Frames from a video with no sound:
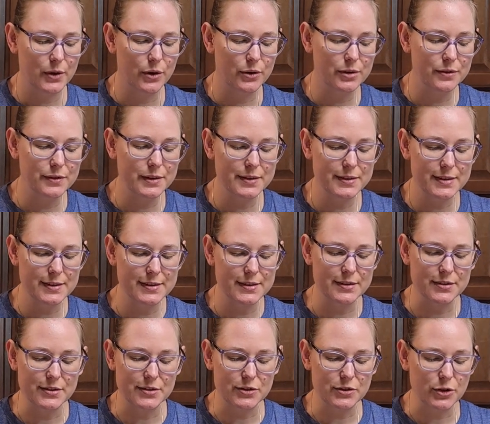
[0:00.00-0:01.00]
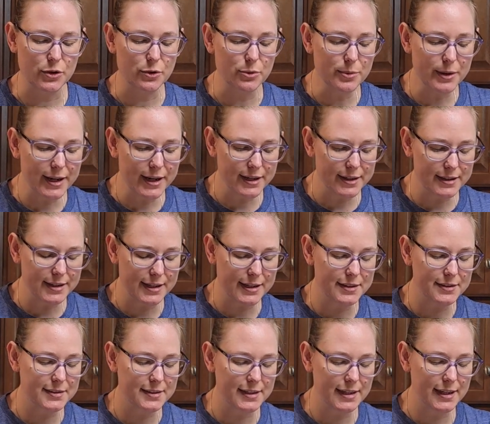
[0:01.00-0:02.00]
all of this isn't so bad.
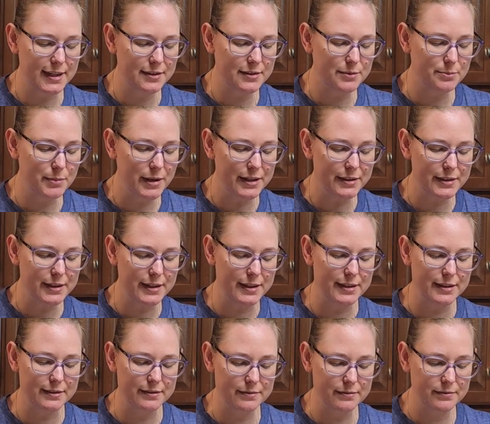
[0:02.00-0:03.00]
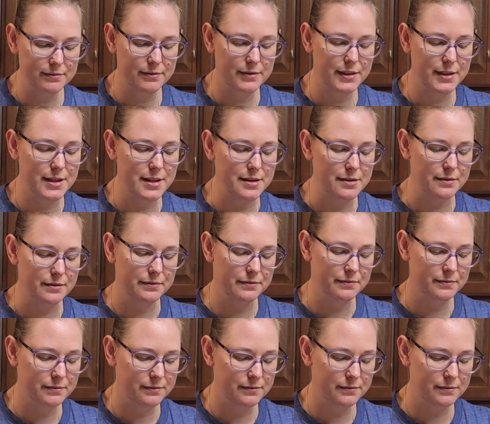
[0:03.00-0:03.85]
It's mainly the